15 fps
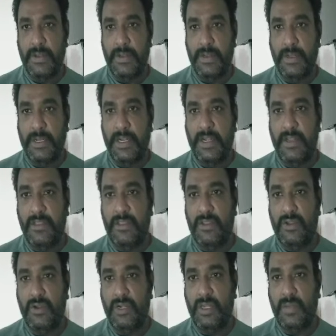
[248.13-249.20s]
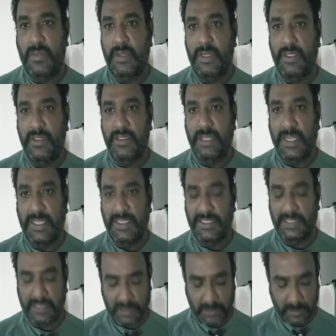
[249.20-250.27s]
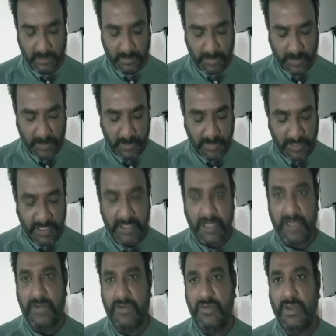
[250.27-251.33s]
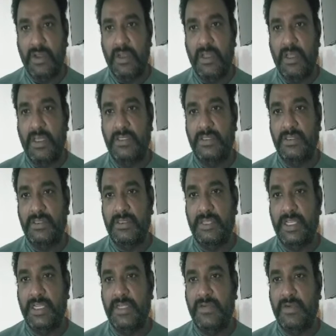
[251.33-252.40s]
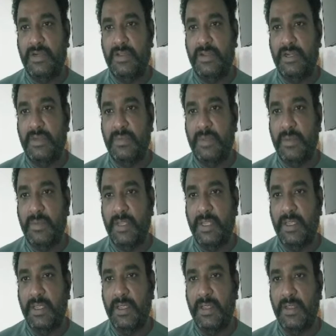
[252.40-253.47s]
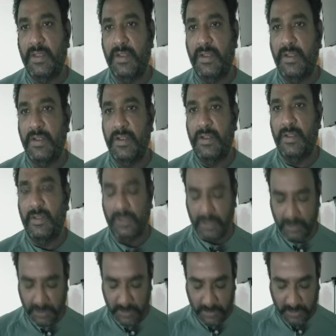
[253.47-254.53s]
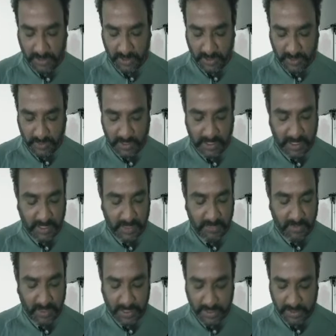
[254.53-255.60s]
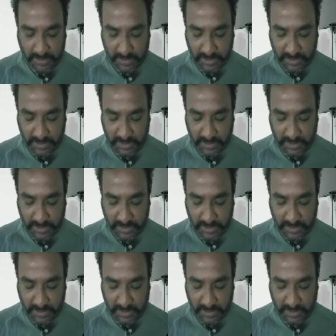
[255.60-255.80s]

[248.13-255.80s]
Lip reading: and the third number is less, maybe 12 or 8, whatever it may be. It will display n1, n2 is